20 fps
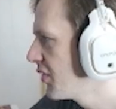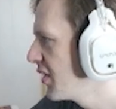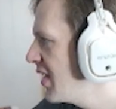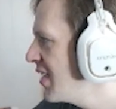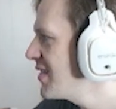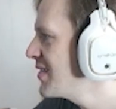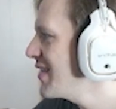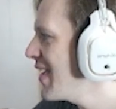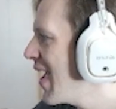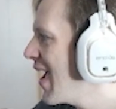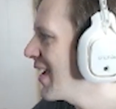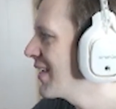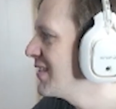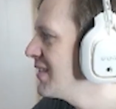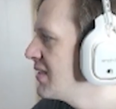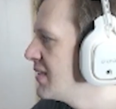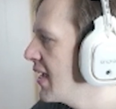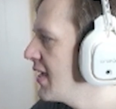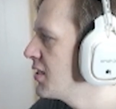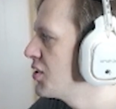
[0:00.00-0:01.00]
This Axie
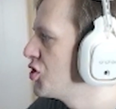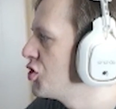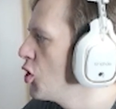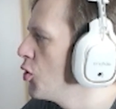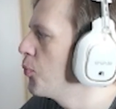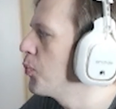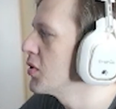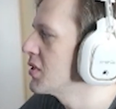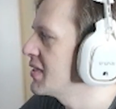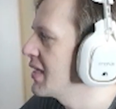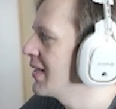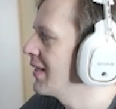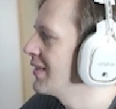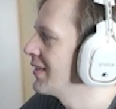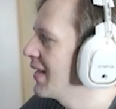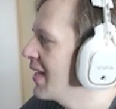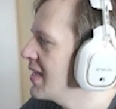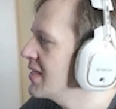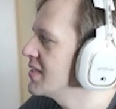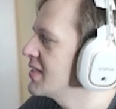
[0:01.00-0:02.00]
takes 2%
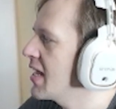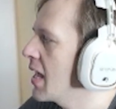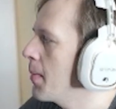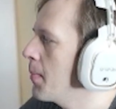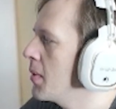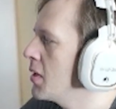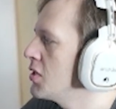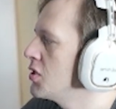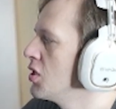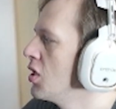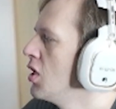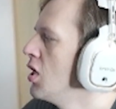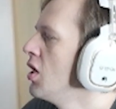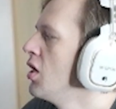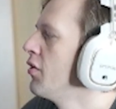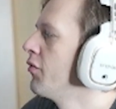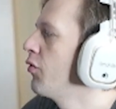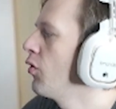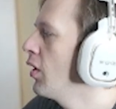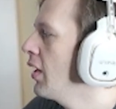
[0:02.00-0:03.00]
less damage
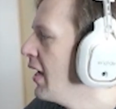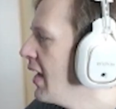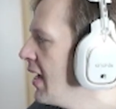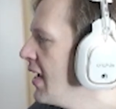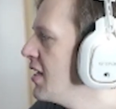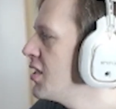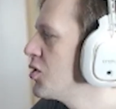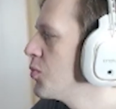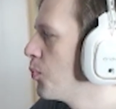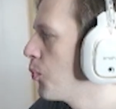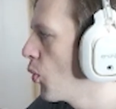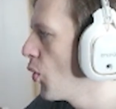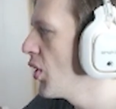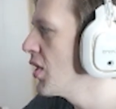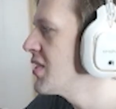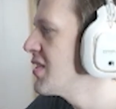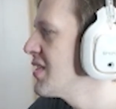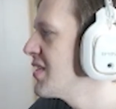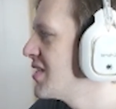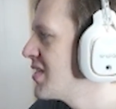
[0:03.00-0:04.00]
for each
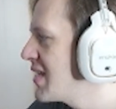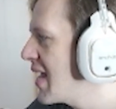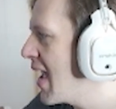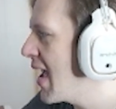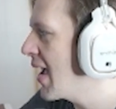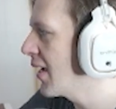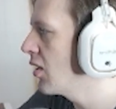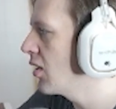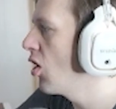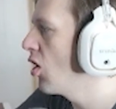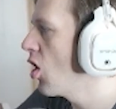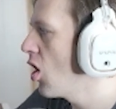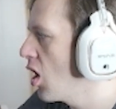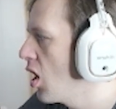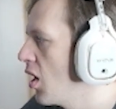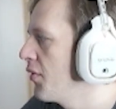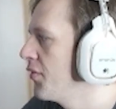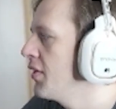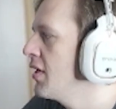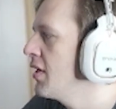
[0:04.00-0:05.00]
poison stack
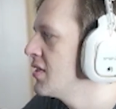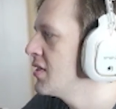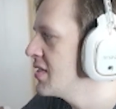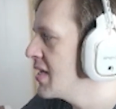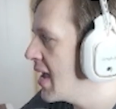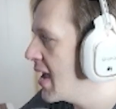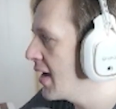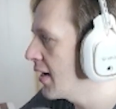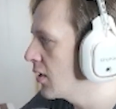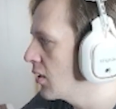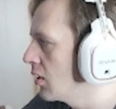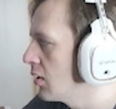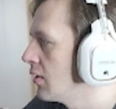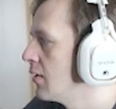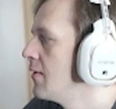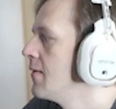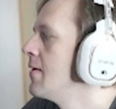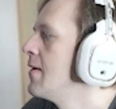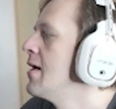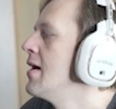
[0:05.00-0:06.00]
on the attacker.
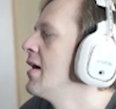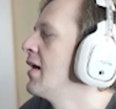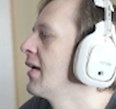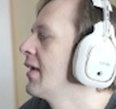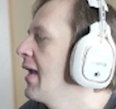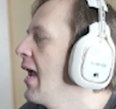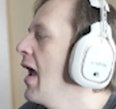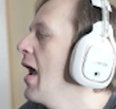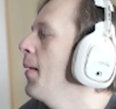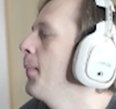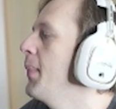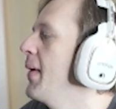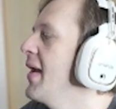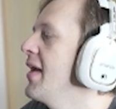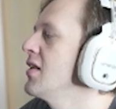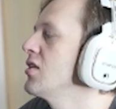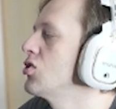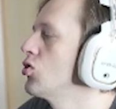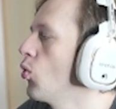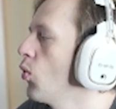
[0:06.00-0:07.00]
Cap
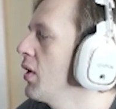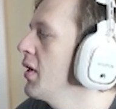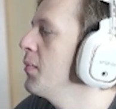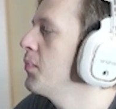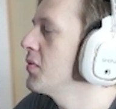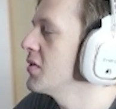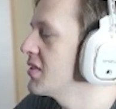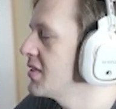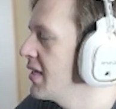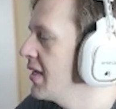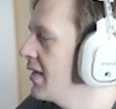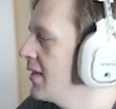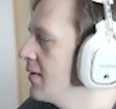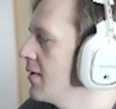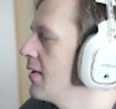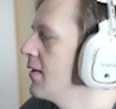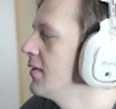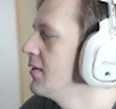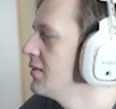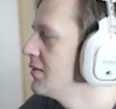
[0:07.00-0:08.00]
at 20%
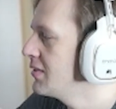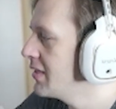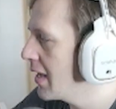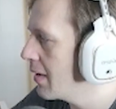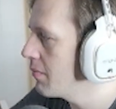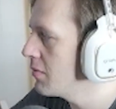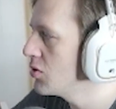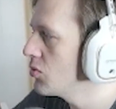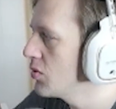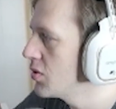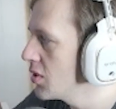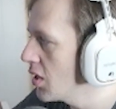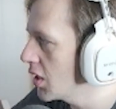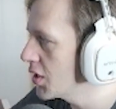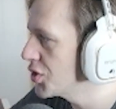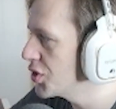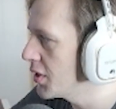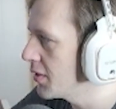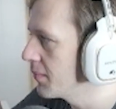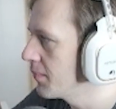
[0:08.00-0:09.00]
damage
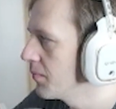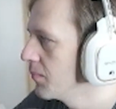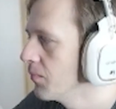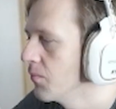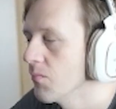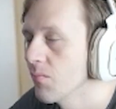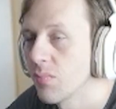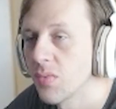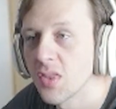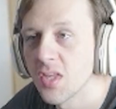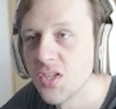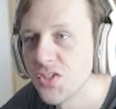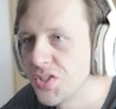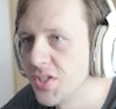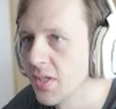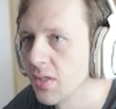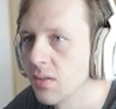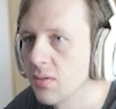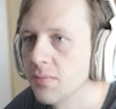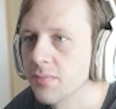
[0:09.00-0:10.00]
reduction.
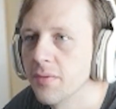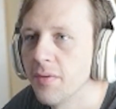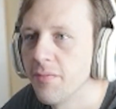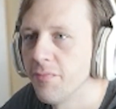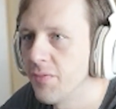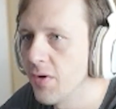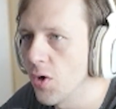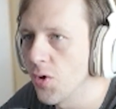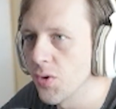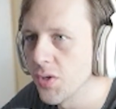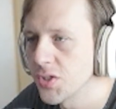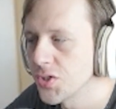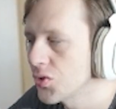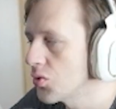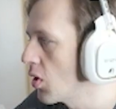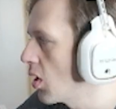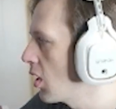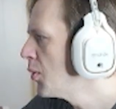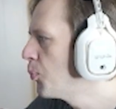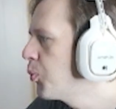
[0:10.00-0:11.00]
Still, very
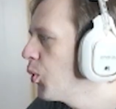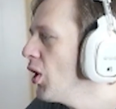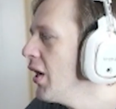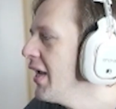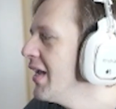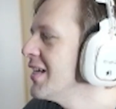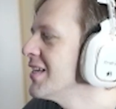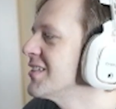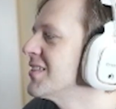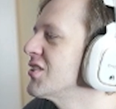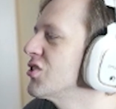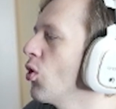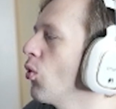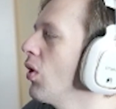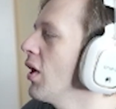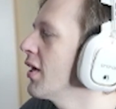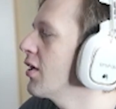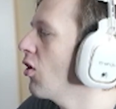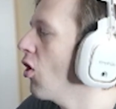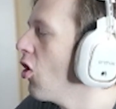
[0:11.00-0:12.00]
strong.
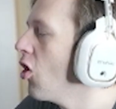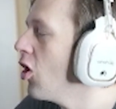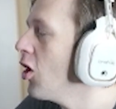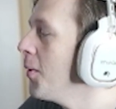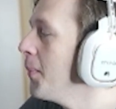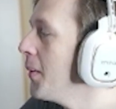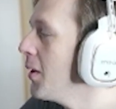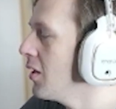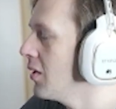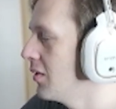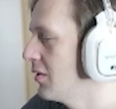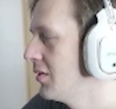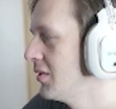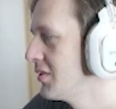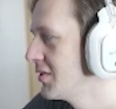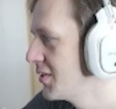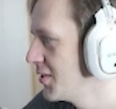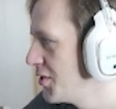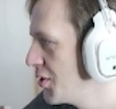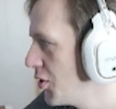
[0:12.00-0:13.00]
Prehistoric armor.
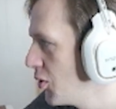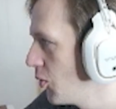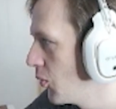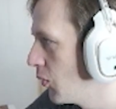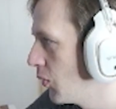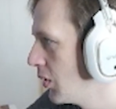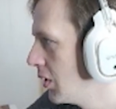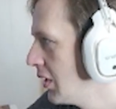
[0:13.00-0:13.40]
It's a new.